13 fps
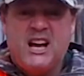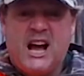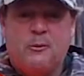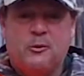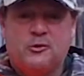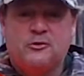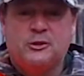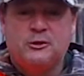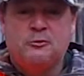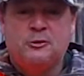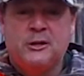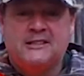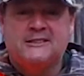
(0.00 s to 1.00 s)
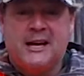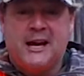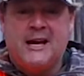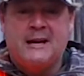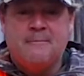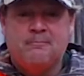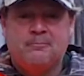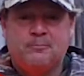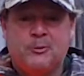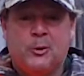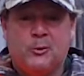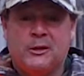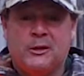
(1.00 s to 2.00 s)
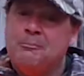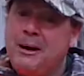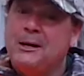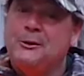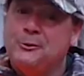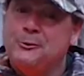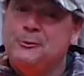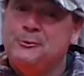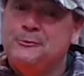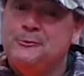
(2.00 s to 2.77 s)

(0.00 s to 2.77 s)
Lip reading: I will see you next time on the Bayou.